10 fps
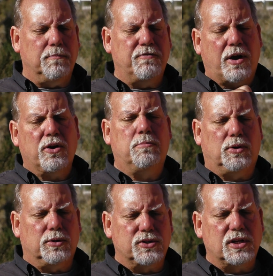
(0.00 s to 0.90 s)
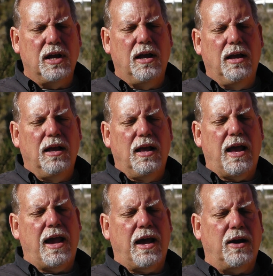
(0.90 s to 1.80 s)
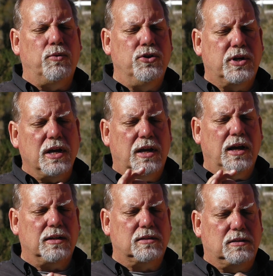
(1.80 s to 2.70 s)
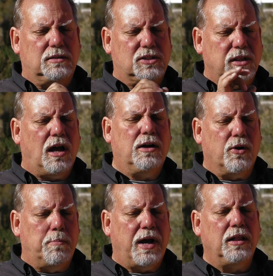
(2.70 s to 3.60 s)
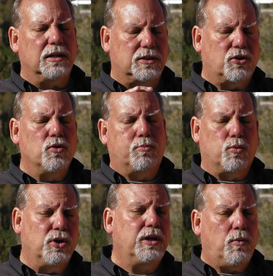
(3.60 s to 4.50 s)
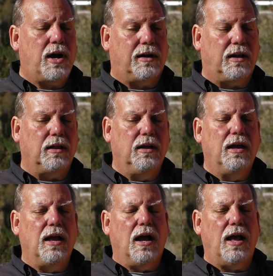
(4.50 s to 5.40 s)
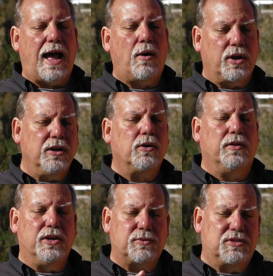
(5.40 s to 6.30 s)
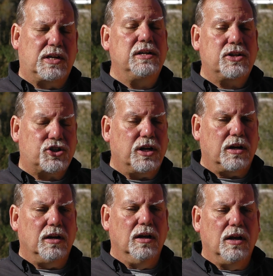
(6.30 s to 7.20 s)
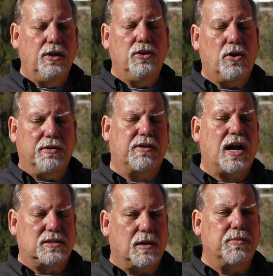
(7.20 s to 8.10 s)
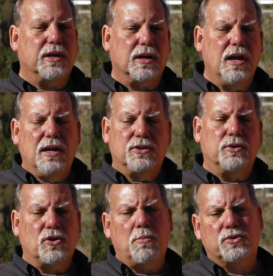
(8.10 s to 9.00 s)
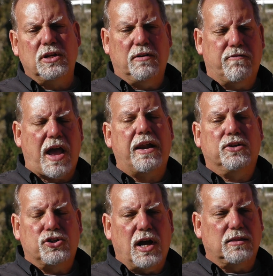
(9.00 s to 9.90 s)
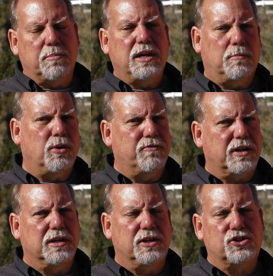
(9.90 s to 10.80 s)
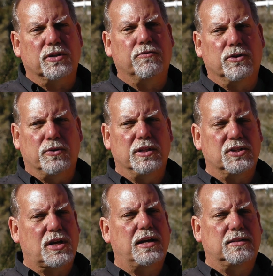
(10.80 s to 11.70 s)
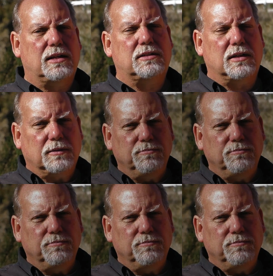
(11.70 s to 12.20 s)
variables. And when you can get a slug or a pellet to group really well out here in this condition, you know you've got something. So it's almost an advantage not to be in a perfect condition for doing this kind of testing.